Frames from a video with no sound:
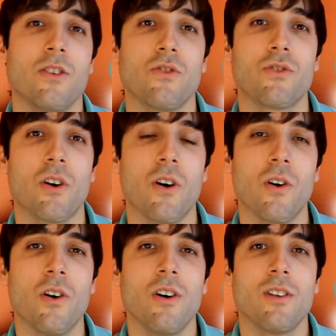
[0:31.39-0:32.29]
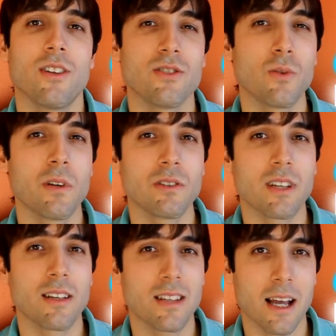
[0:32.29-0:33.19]
So these new Windows
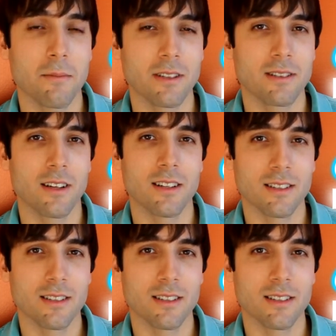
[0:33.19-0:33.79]
8 tablets